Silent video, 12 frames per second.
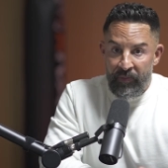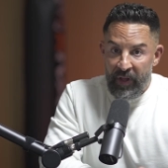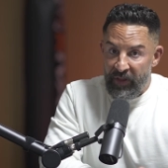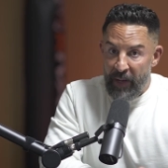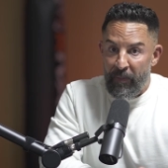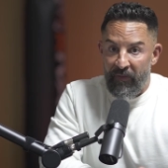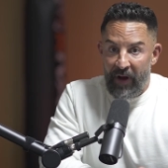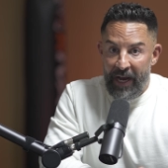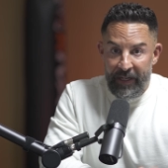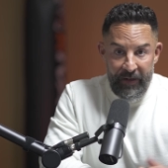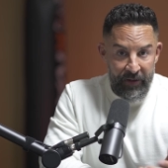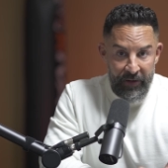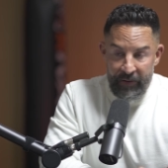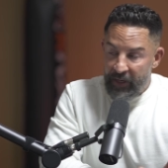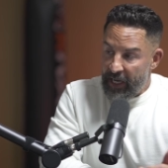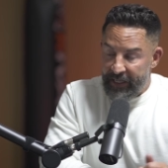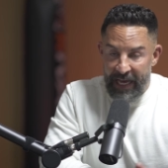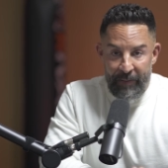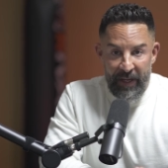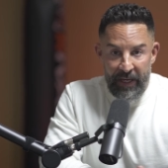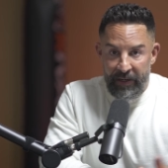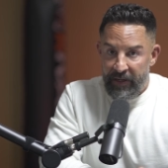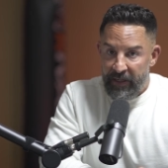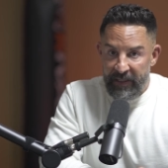they provided. I came
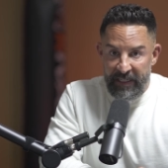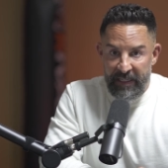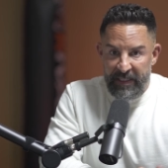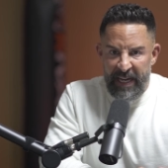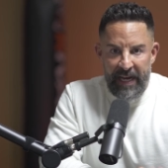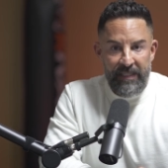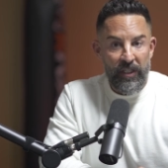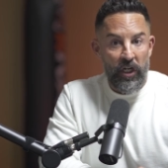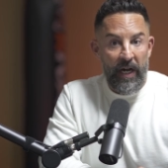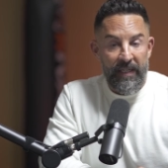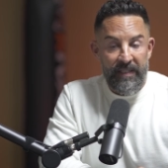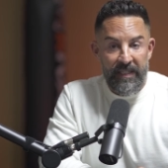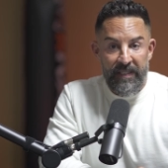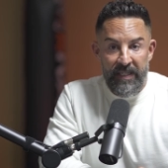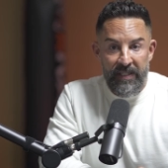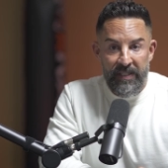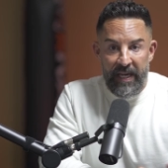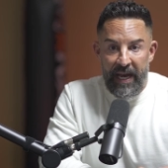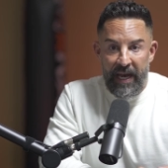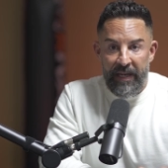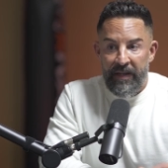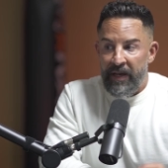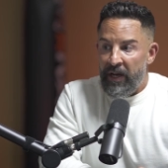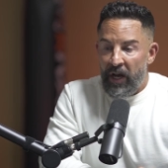in, they did tests, got a CT
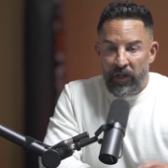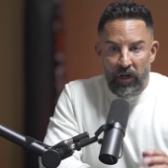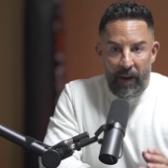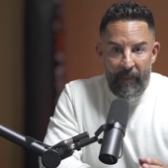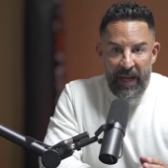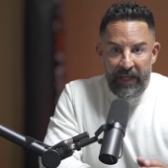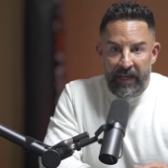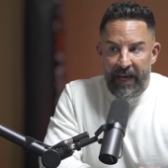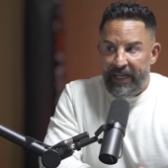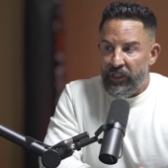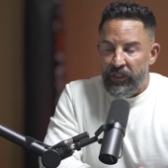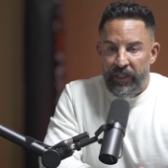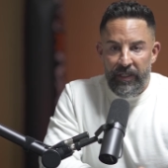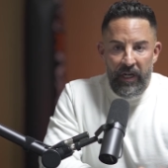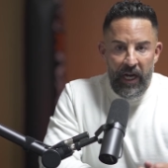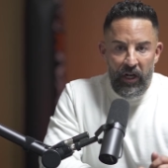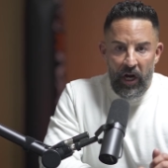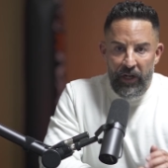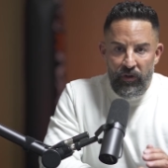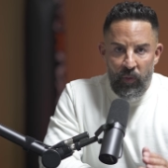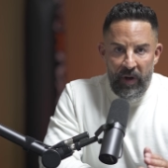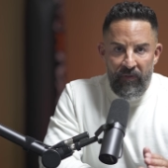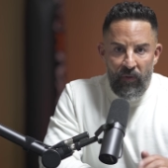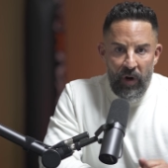scan, got medication, I got
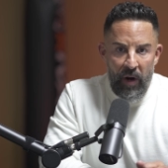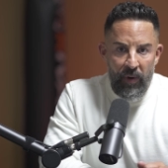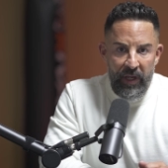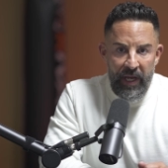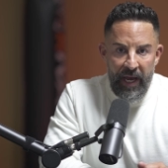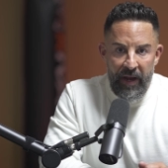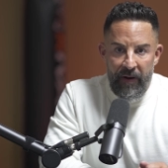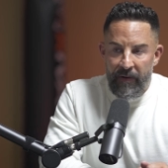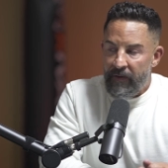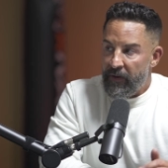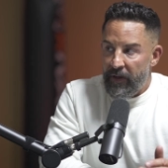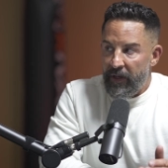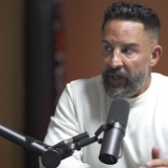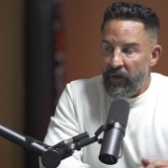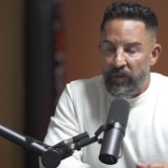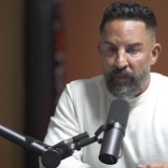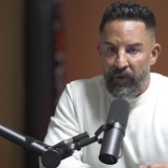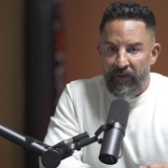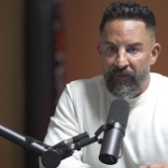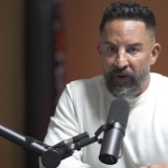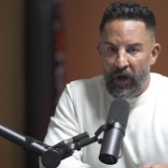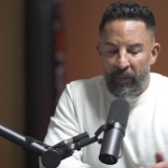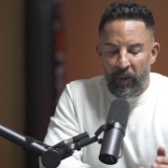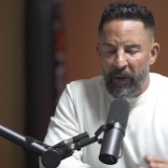24-hour care. It was pretty
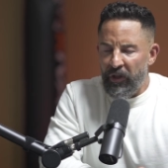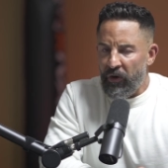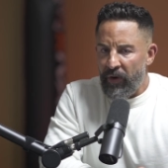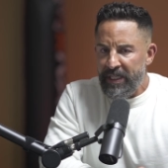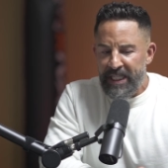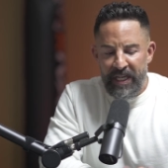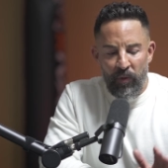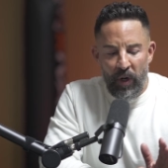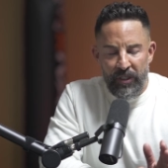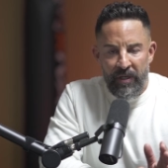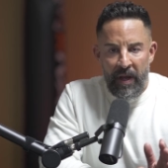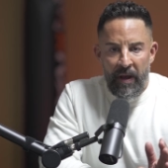phenomenal. And the crazy thing was,